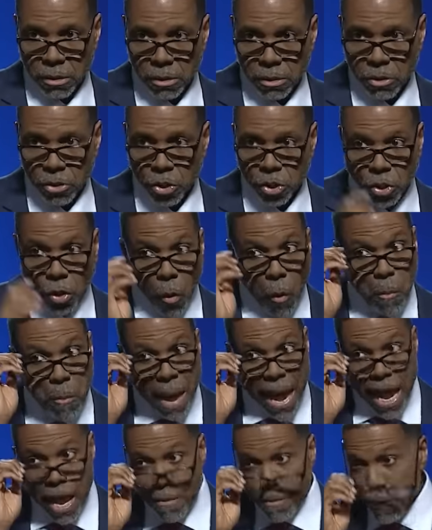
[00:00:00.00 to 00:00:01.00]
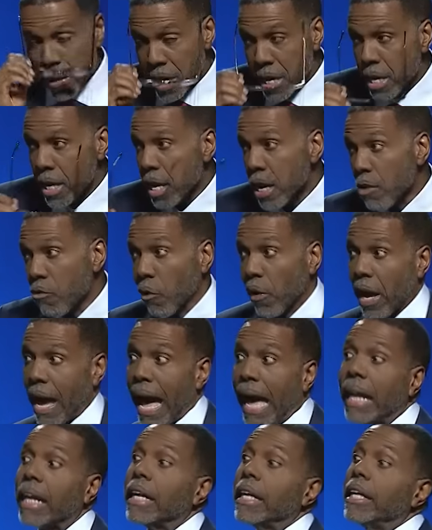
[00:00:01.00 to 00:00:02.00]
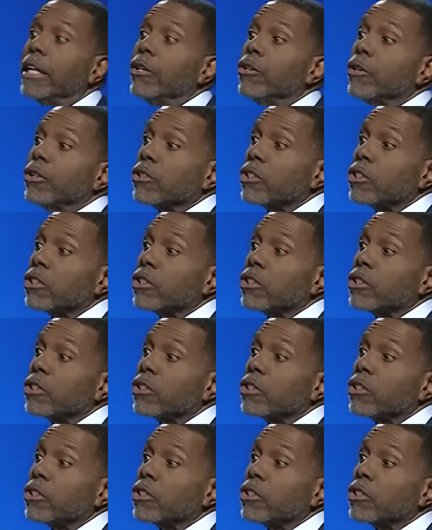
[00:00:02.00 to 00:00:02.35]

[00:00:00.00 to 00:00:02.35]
So maybe in reality, you're